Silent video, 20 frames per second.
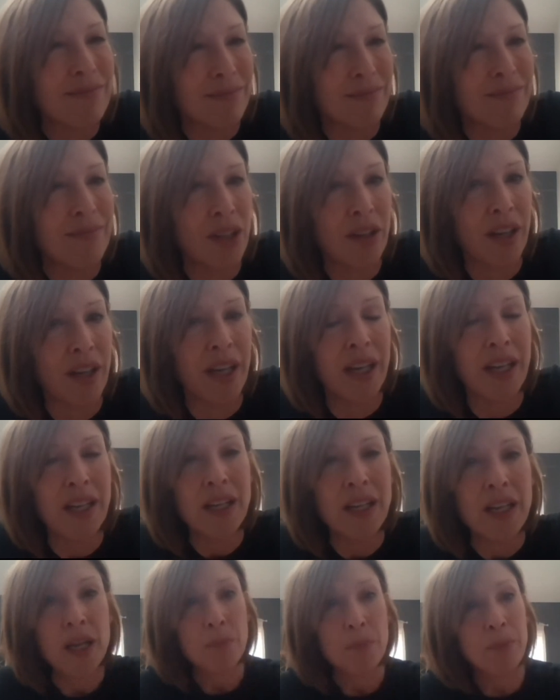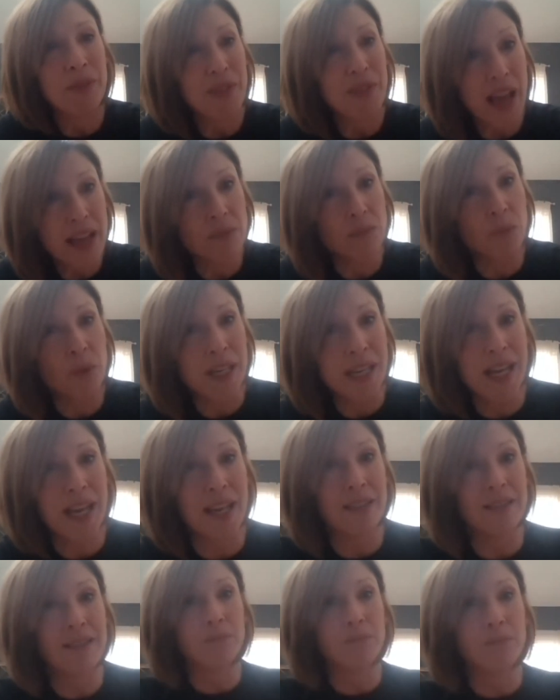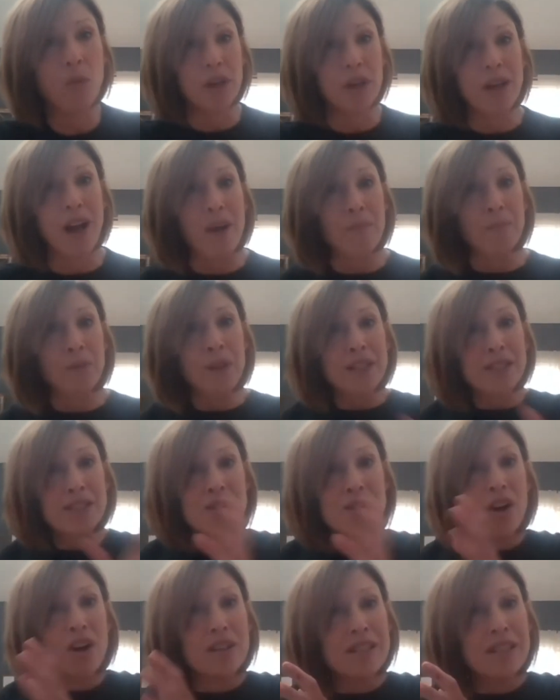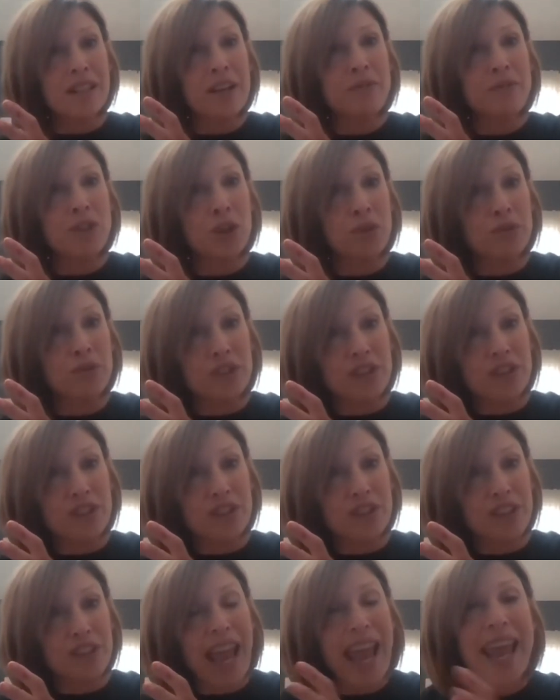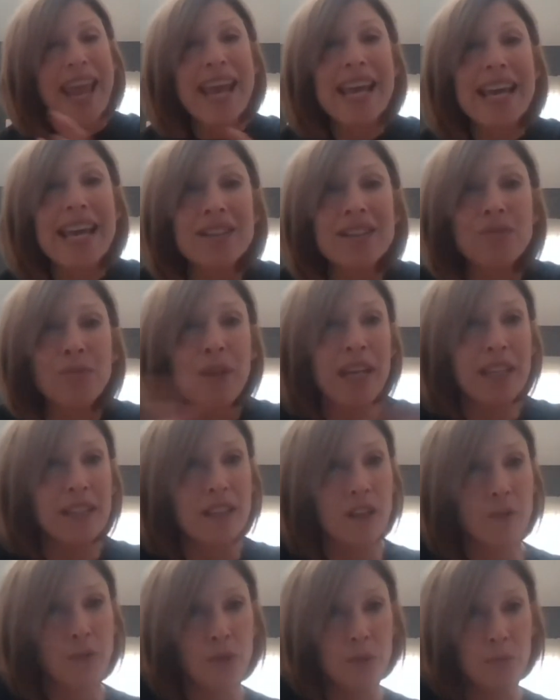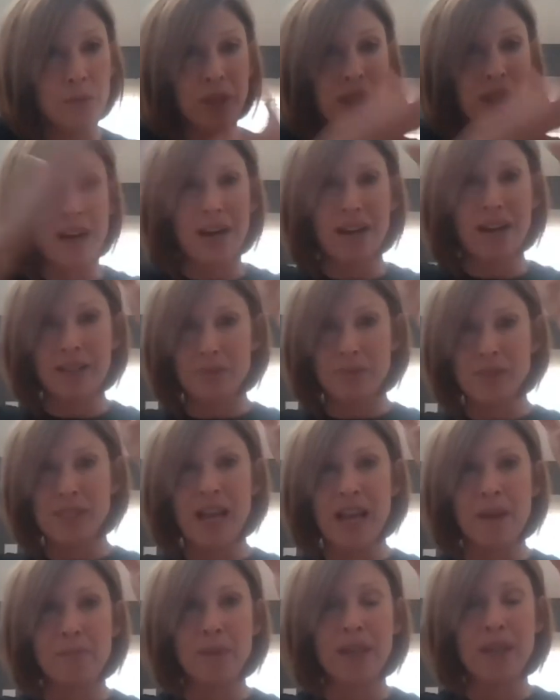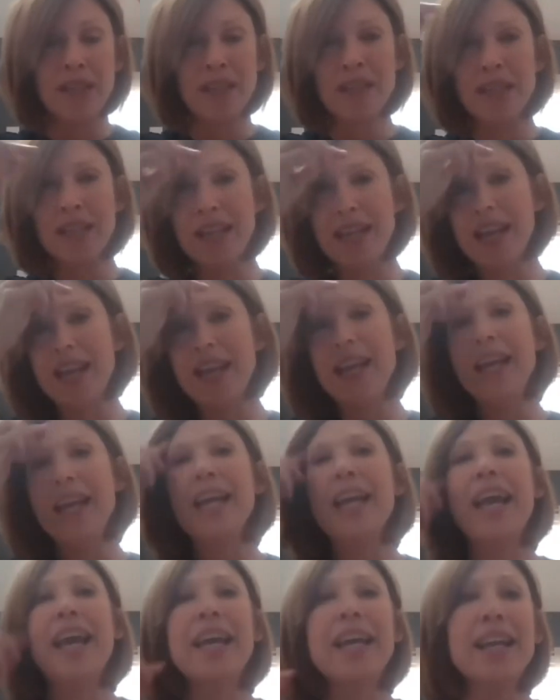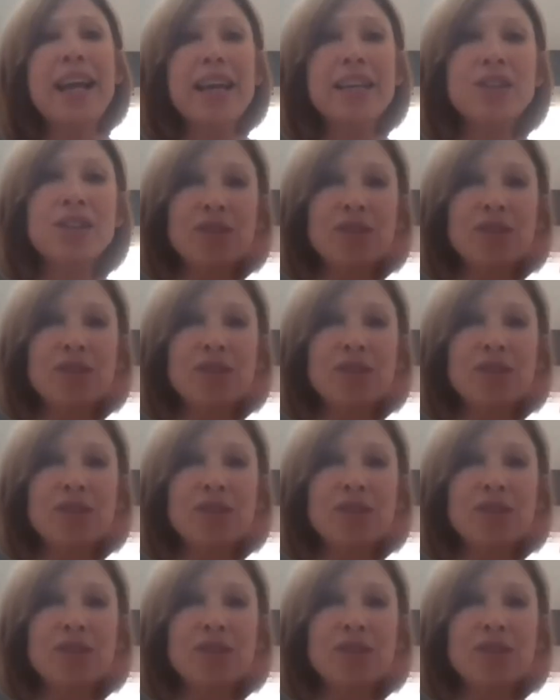Okay, but then we had the more complex calls left over, and we had the Affordable Care Act that was happening. And I